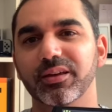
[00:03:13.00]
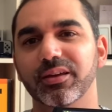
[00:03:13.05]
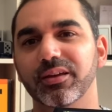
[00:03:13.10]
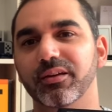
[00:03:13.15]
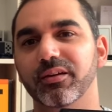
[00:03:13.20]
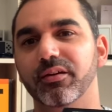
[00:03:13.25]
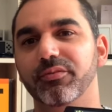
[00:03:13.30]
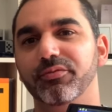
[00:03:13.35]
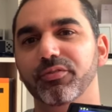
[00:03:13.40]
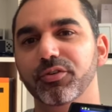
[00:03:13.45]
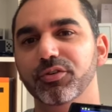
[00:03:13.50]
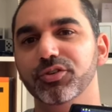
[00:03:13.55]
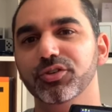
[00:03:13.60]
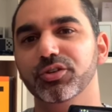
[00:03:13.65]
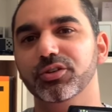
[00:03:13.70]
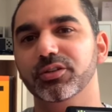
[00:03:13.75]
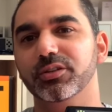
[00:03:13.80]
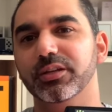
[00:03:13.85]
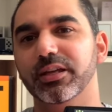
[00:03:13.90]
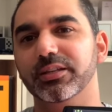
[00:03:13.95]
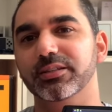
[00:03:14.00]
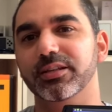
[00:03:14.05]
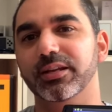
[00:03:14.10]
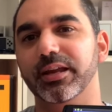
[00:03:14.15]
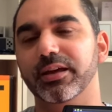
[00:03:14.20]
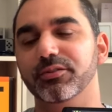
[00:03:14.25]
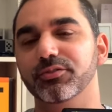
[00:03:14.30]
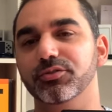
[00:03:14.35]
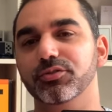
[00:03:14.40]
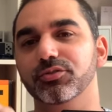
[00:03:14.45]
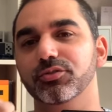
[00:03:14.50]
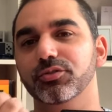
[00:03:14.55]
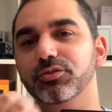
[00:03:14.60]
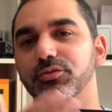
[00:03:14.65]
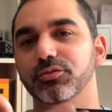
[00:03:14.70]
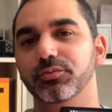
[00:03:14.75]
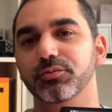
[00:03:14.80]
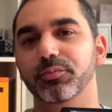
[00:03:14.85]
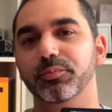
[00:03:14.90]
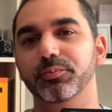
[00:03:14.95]
a function that allows you
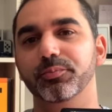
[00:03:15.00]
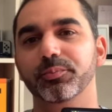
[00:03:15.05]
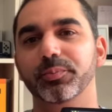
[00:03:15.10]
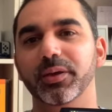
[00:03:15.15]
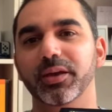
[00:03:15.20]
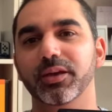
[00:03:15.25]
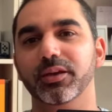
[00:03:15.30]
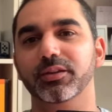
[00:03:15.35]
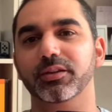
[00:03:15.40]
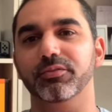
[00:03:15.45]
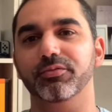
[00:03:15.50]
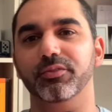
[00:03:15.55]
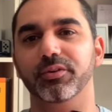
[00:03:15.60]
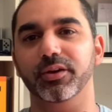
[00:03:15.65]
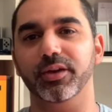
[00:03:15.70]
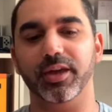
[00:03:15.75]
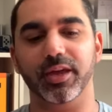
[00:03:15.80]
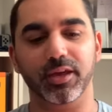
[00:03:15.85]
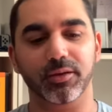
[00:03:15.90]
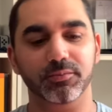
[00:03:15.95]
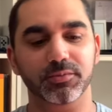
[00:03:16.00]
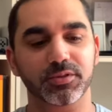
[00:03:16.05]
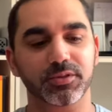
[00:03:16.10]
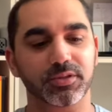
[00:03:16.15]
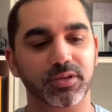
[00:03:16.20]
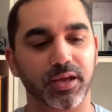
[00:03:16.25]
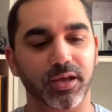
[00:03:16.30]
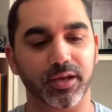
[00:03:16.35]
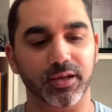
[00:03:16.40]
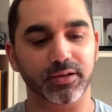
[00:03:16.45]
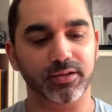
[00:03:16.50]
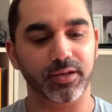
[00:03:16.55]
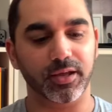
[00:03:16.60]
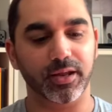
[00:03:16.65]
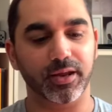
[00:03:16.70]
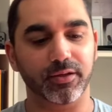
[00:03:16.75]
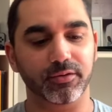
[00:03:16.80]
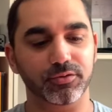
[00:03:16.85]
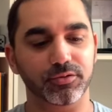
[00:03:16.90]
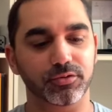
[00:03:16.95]
to pick different games and
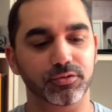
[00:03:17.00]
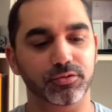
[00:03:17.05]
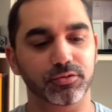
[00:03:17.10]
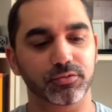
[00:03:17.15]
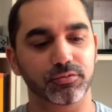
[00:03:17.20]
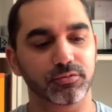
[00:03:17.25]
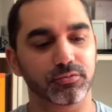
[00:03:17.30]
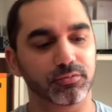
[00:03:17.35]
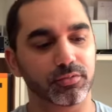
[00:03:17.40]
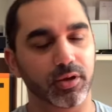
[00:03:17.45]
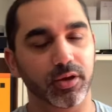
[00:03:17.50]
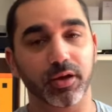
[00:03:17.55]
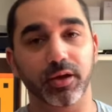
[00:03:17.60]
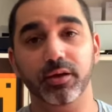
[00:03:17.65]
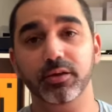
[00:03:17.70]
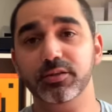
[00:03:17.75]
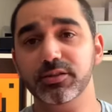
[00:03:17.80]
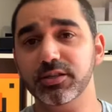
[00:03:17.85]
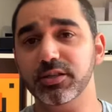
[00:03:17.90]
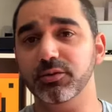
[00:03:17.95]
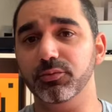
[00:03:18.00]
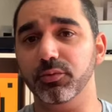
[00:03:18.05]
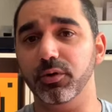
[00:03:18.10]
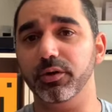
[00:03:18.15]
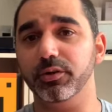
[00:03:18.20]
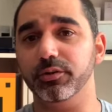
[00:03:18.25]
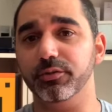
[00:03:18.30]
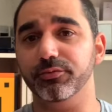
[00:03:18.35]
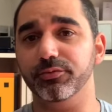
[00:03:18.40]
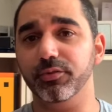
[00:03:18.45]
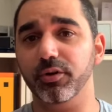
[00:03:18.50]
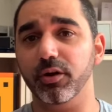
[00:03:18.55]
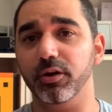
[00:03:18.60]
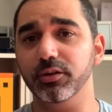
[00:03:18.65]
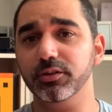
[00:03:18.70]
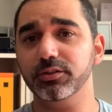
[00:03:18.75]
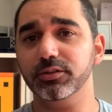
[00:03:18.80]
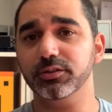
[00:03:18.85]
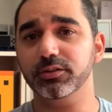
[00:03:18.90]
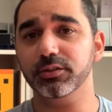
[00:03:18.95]
allows you to uh, see what you've
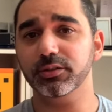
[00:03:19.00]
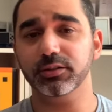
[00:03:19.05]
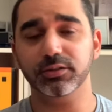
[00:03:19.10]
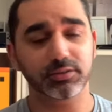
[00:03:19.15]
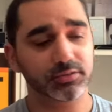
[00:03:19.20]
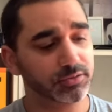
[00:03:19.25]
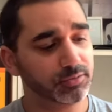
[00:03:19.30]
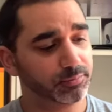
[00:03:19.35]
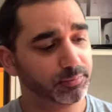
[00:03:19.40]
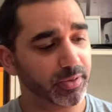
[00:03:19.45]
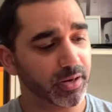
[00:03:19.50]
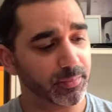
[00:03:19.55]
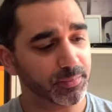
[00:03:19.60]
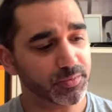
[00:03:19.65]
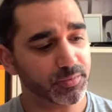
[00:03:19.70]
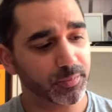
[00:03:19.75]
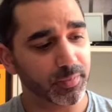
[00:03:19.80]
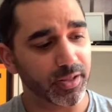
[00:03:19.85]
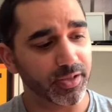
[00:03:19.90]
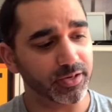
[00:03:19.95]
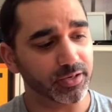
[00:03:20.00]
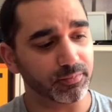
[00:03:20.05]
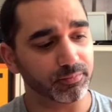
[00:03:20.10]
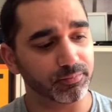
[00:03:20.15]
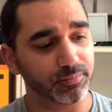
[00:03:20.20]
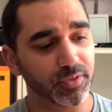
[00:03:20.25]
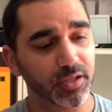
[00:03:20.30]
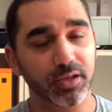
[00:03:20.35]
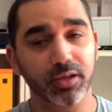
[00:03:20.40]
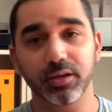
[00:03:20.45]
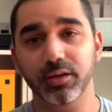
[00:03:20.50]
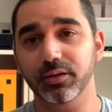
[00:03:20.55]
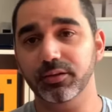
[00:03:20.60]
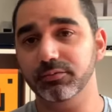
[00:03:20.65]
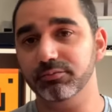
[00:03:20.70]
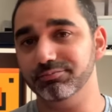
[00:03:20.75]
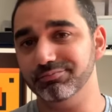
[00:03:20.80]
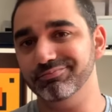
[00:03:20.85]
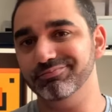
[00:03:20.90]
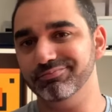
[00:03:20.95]
got and perhaps play them.
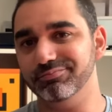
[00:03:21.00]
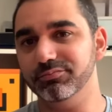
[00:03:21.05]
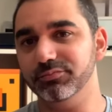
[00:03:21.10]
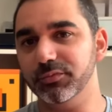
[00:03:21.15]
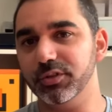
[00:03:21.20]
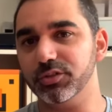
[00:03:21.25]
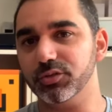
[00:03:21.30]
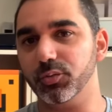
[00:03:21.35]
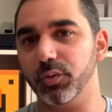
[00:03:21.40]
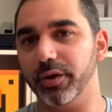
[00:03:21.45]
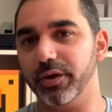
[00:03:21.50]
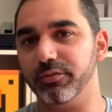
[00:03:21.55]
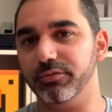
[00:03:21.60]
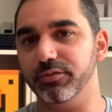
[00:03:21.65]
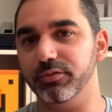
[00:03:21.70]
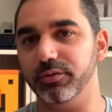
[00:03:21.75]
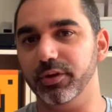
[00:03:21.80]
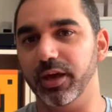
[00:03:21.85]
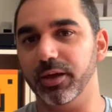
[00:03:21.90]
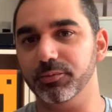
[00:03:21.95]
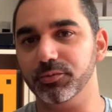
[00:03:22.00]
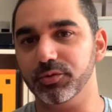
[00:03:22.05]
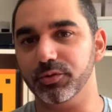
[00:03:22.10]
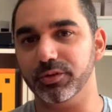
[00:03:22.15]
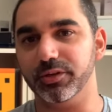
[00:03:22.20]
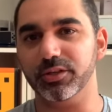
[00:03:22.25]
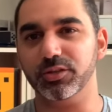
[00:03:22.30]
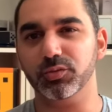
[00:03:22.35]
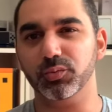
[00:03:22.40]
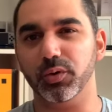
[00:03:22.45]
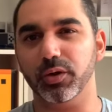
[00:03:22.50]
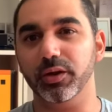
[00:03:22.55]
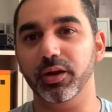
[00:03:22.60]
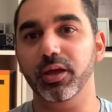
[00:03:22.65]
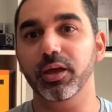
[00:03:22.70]
There's quite a few games on this one.